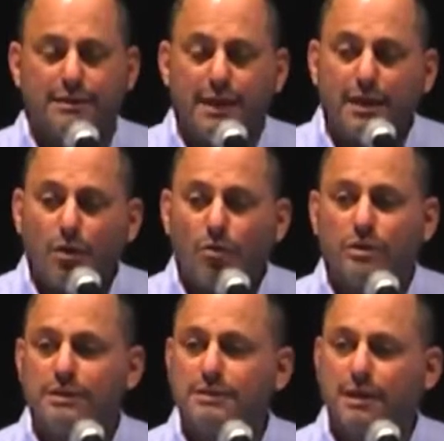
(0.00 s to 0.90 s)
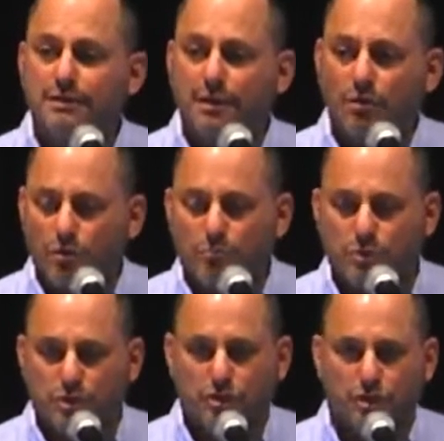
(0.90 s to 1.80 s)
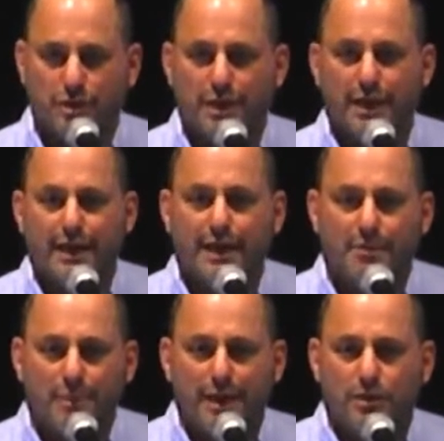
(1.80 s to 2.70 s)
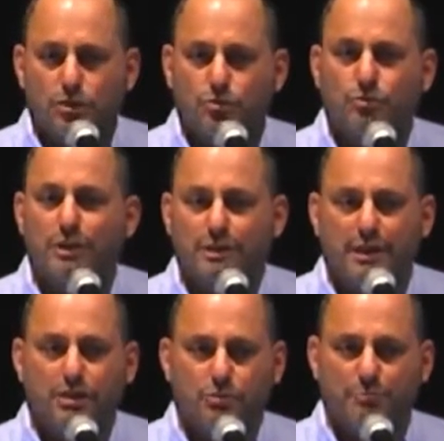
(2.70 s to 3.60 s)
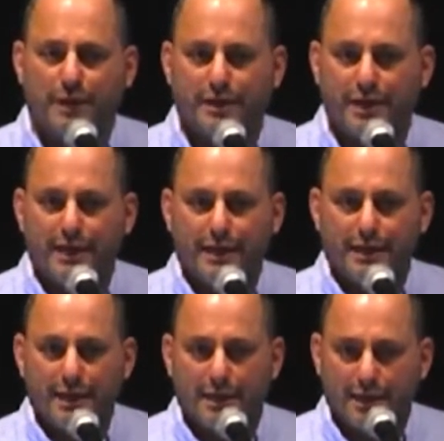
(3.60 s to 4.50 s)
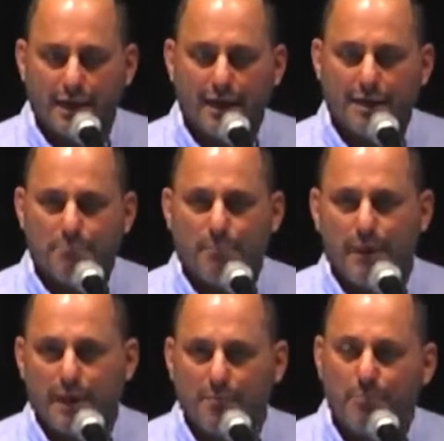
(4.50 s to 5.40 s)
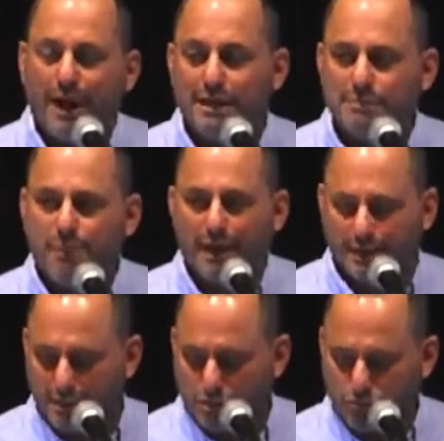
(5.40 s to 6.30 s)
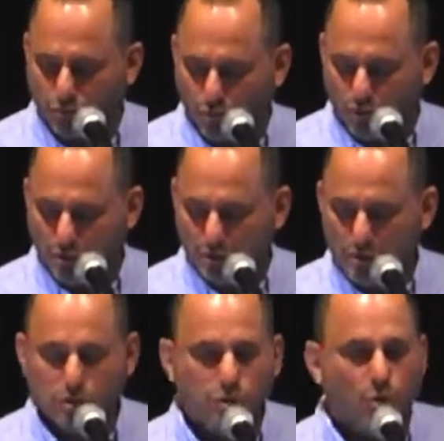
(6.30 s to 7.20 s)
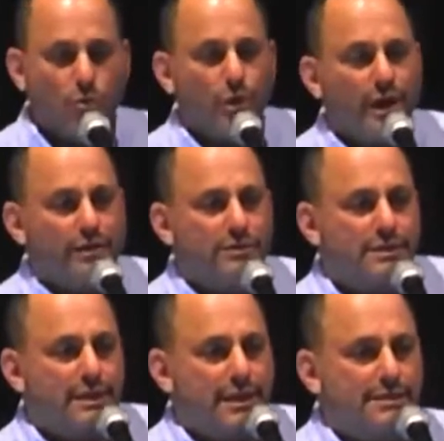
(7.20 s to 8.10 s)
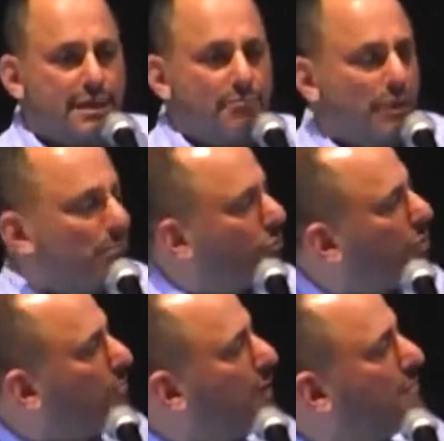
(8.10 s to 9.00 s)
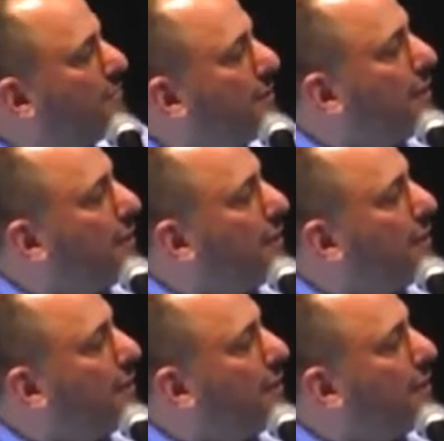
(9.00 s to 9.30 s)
take all the start and goal position, and I make sure that each pair abides by this rule. So here is an example problem.